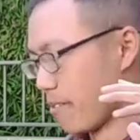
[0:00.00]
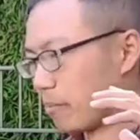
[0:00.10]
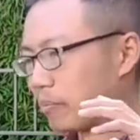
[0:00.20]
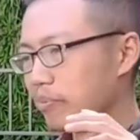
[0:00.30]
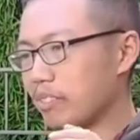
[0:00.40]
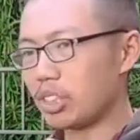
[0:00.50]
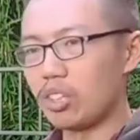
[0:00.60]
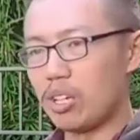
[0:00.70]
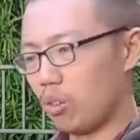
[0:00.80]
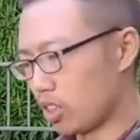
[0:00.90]
so that it
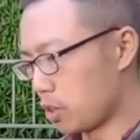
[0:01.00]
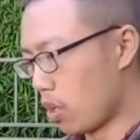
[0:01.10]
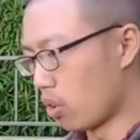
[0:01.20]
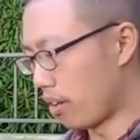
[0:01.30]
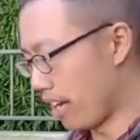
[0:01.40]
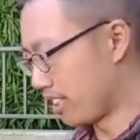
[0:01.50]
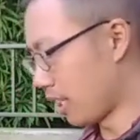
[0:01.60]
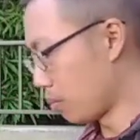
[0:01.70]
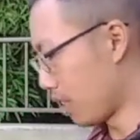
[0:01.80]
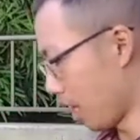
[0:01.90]
looks smaller, and
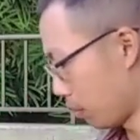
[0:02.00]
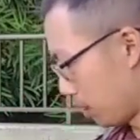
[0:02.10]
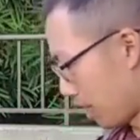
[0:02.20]
sometimes I might